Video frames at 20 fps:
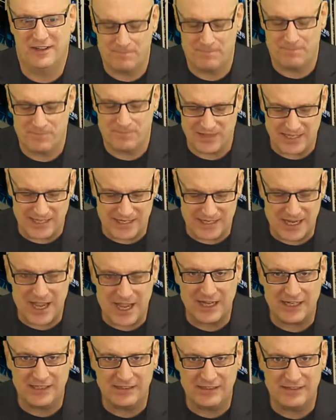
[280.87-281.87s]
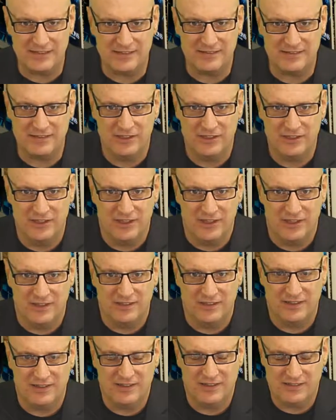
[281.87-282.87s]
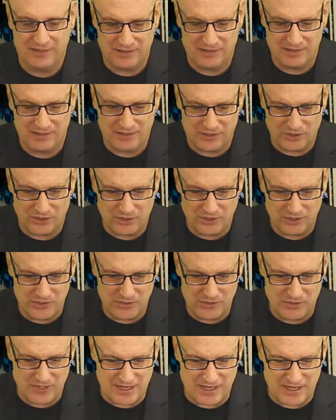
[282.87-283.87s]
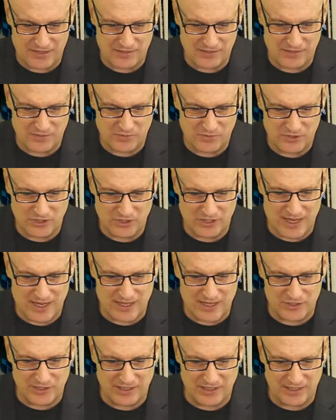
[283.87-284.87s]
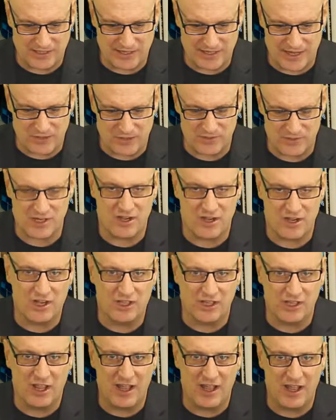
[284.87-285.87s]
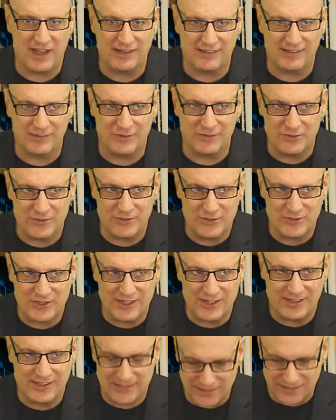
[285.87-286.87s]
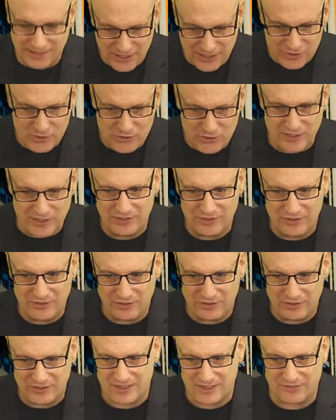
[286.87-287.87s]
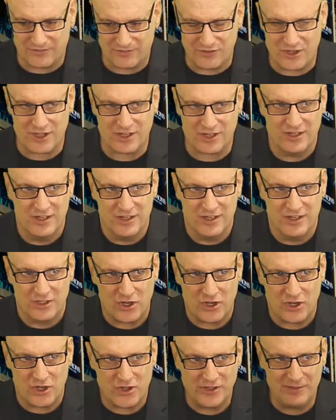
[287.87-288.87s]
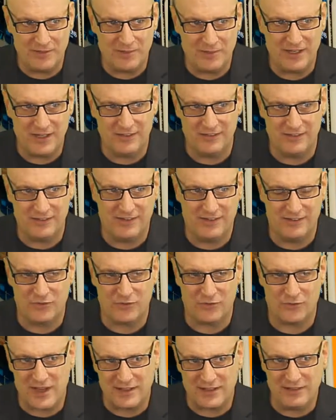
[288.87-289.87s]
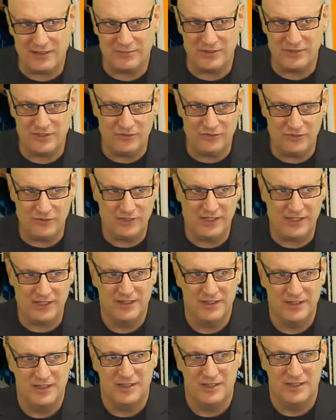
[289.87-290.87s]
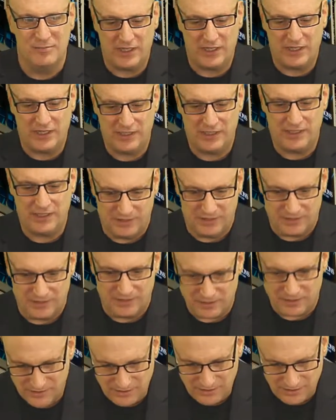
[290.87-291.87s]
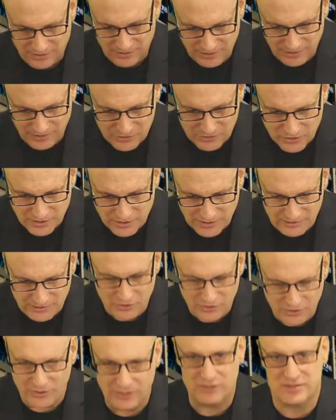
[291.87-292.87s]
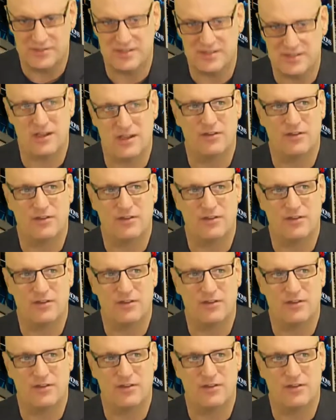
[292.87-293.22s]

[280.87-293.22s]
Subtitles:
late 90s and early 2000s, when you could actually get accounts online and do it, like literally do it yourself, not call anybody and direct them to do it, but literally do it yourself.